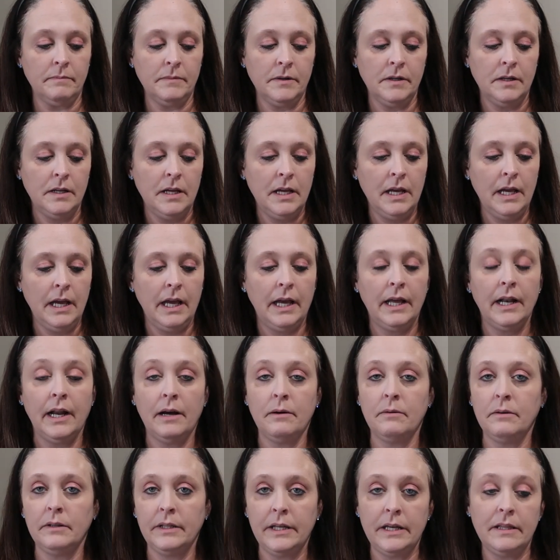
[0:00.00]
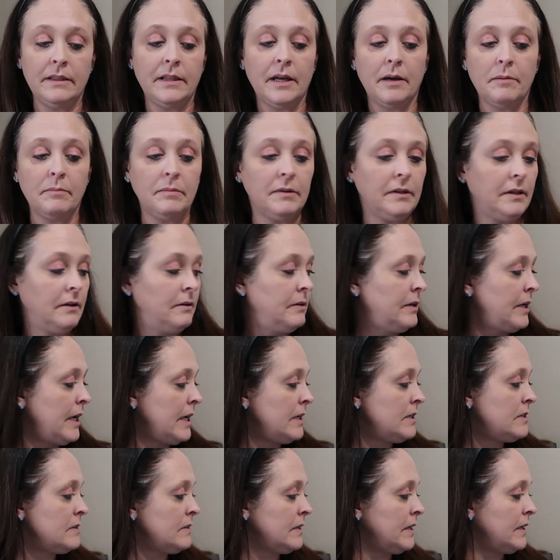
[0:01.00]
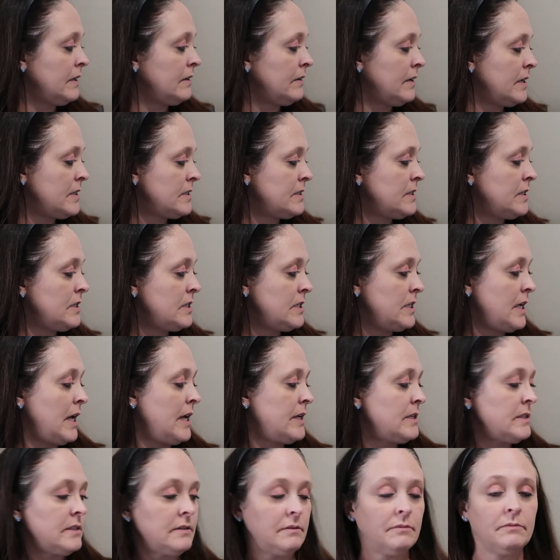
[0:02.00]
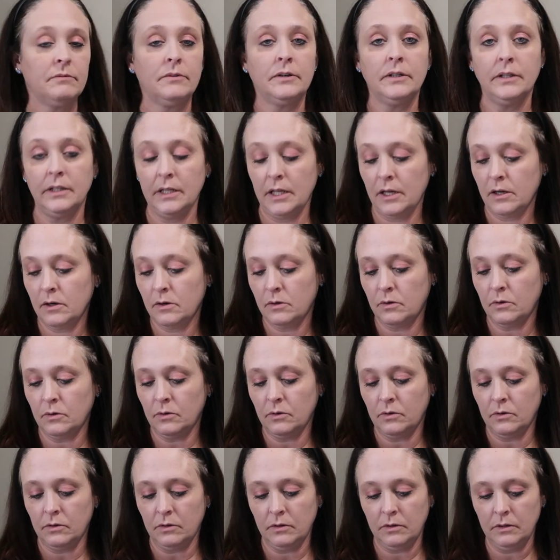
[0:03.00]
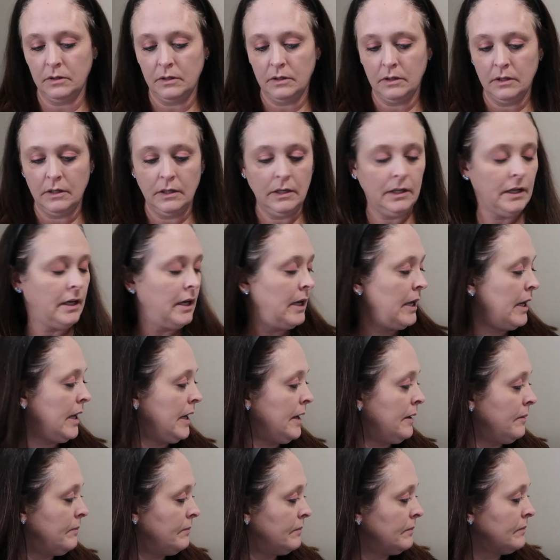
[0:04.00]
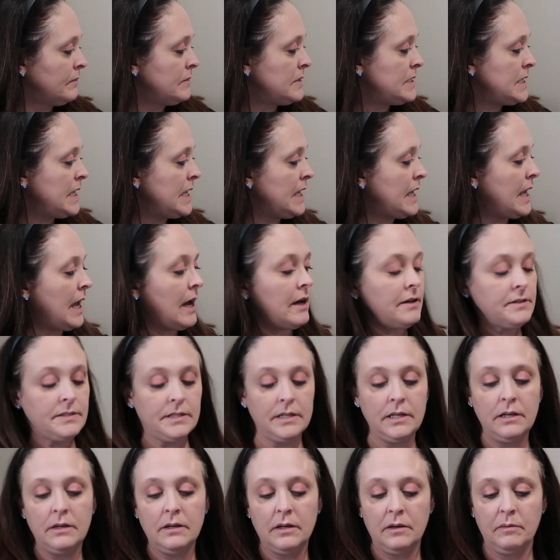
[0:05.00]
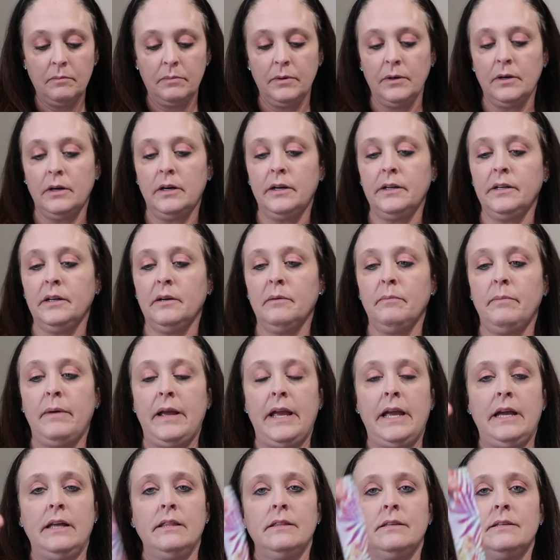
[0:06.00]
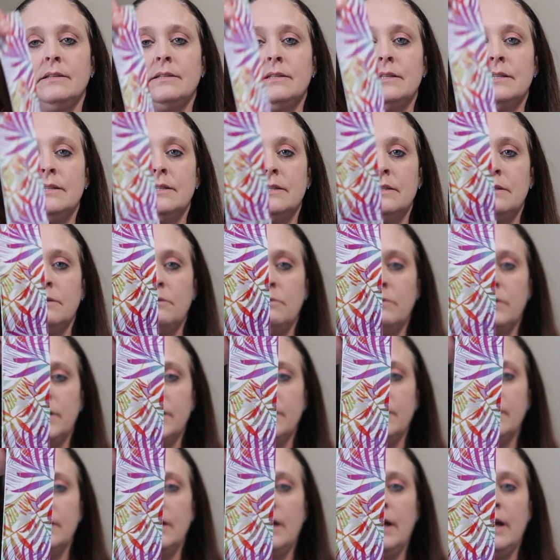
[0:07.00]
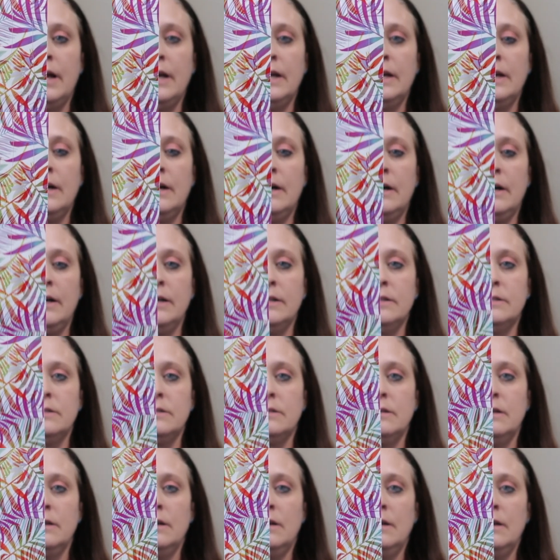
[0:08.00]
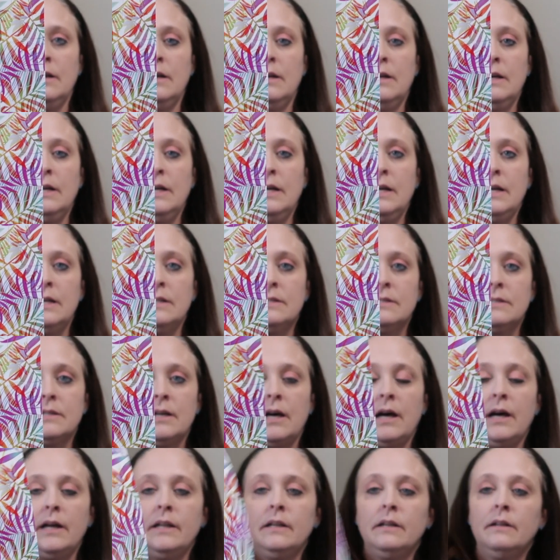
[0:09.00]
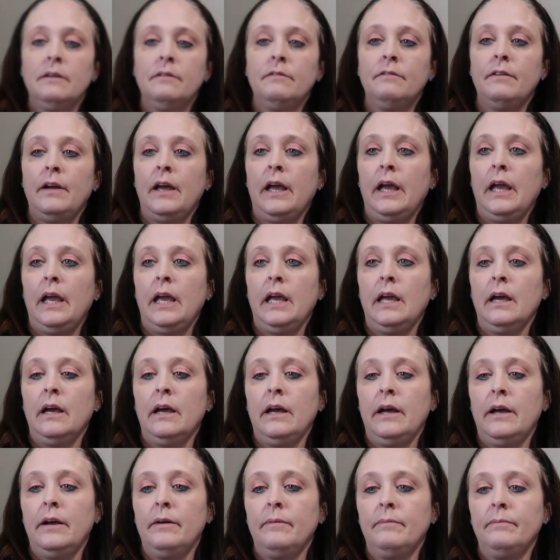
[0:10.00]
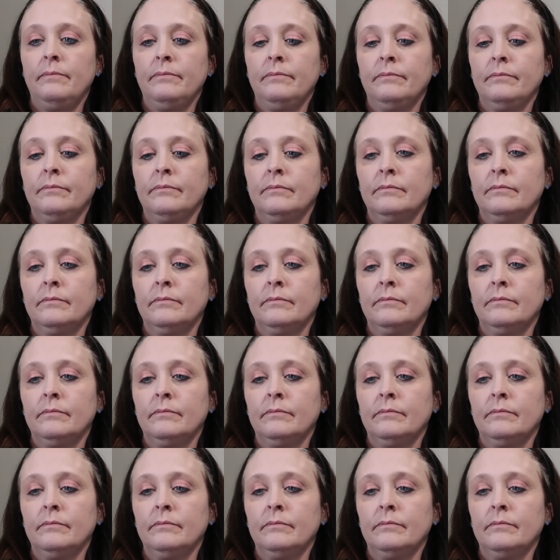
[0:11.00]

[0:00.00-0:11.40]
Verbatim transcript: um, and I will link that below in case you're interested. She has some really cool um, decals that you can put on your band. This is the one that I got. It's kind of a um,